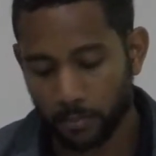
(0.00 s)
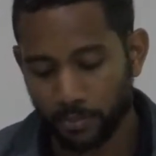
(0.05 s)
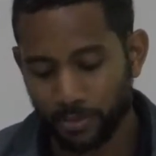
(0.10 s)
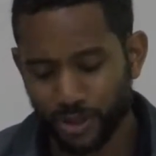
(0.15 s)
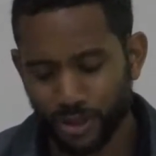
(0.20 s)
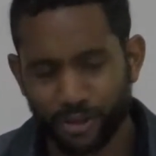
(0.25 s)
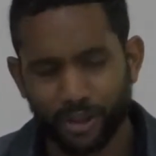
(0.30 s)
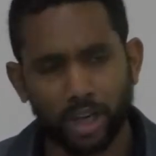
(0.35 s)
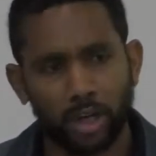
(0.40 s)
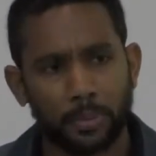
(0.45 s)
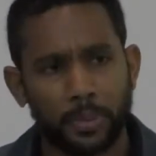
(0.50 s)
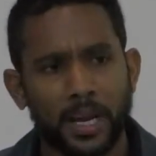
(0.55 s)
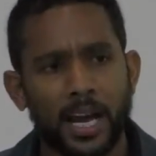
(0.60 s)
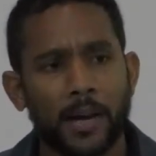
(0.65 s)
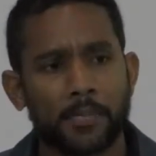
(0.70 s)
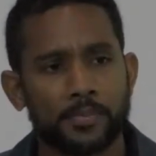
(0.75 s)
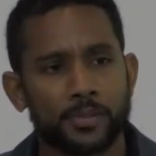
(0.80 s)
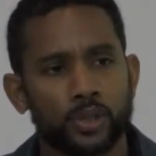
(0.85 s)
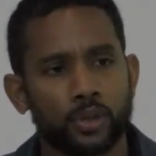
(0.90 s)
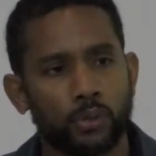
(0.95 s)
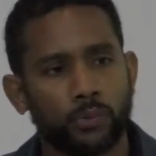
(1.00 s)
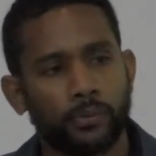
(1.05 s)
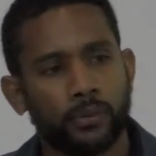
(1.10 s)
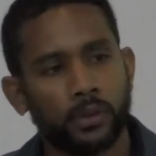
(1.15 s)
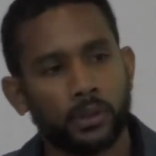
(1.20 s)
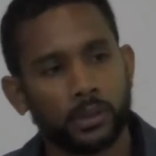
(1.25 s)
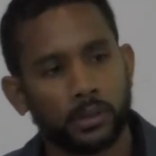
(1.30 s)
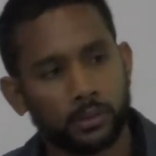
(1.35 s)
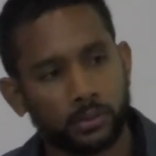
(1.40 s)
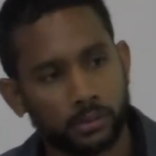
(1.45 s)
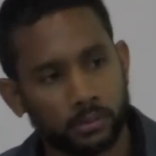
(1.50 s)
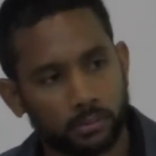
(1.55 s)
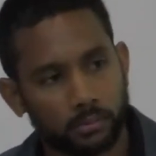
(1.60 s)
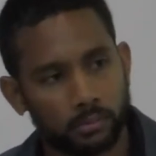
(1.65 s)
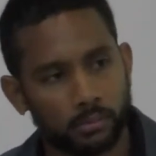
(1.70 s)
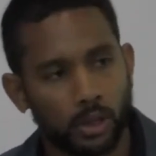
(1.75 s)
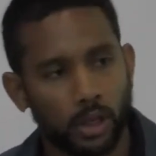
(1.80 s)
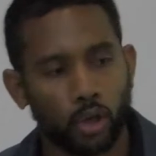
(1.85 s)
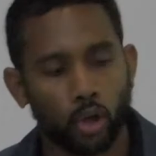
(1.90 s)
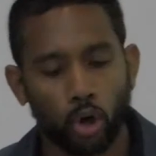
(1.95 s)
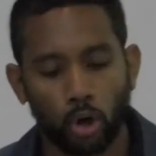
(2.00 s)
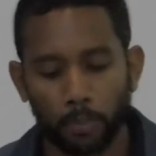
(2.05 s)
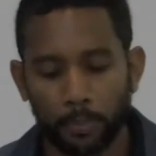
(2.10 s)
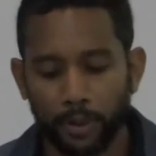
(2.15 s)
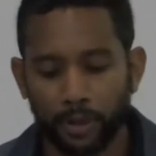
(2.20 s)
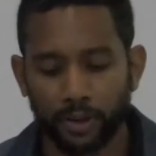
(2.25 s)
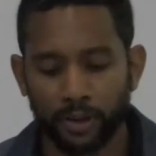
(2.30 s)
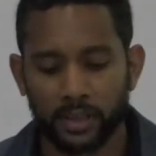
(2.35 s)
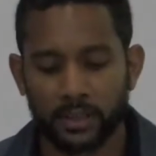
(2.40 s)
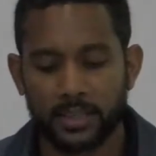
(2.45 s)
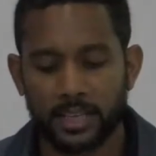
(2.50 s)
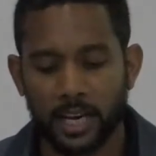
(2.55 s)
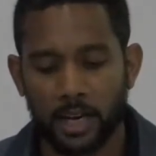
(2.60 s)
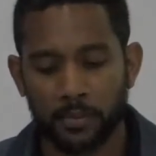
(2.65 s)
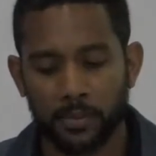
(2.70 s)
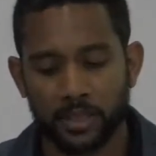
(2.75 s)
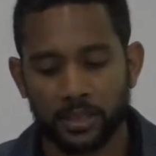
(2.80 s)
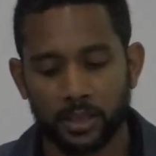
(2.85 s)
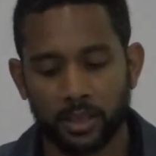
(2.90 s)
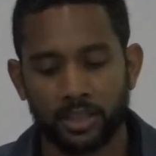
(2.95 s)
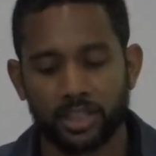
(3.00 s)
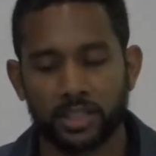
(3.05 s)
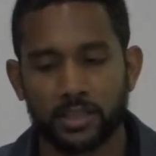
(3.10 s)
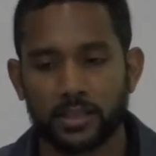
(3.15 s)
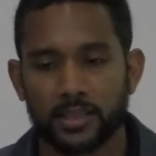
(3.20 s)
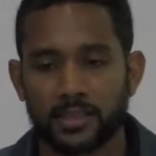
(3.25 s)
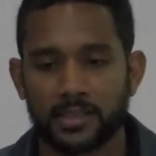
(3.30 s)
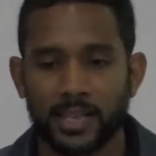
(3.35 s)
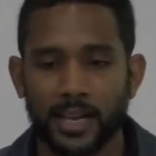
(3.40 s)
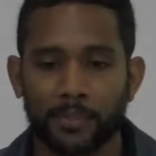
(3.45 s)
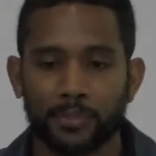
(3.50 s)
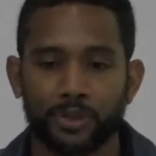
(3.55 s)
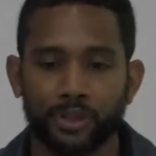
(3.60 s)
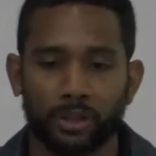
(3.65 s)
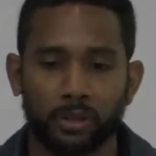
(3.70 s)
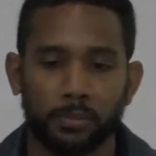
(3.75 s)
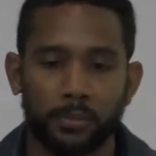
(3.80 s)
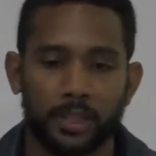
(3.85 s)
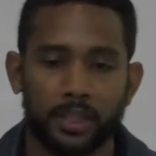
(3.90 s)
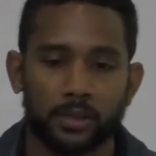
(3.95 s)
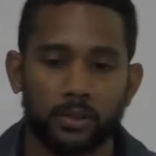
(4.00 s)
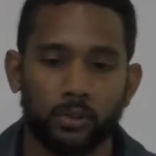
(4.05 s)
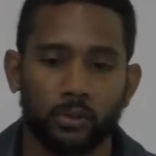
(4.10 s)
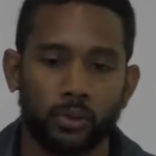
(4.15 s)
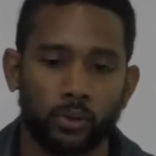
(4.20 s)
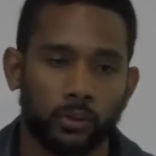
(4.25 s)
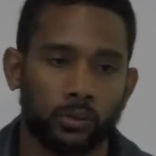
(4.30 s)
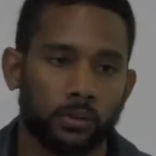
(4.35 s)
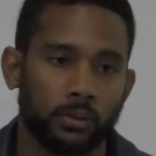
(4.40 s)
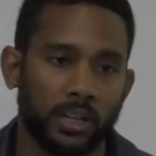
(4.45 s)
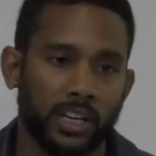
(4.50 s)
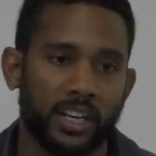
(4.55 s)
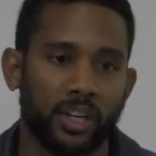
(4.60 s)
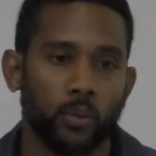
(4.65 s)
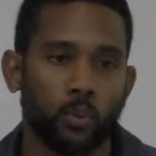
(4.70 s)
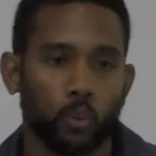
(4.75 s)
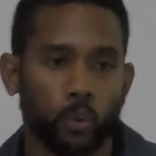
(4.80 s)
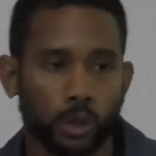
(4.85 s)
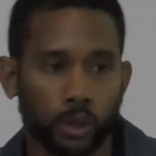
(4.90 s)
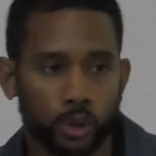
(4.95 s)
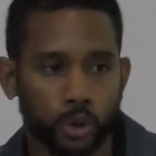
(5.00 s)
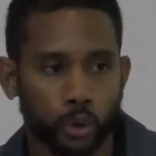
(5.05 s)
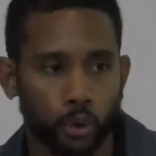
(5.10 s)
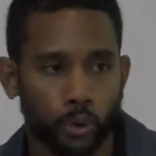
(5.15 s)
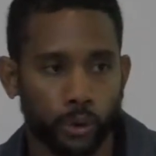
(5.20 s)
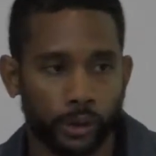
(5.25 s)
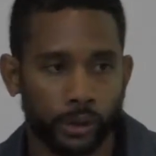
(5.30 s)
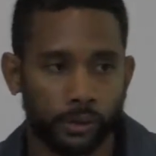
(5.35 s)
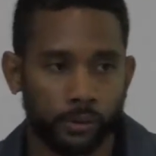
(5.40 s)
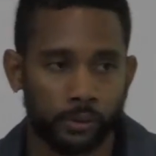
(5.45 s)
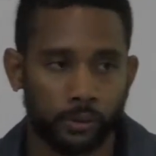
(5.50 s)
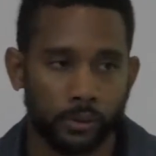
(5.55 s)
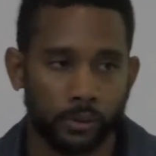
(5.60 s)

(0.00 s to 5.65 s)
So therapy happens over a long period of time. It's not just a snapshot based on any one drawing.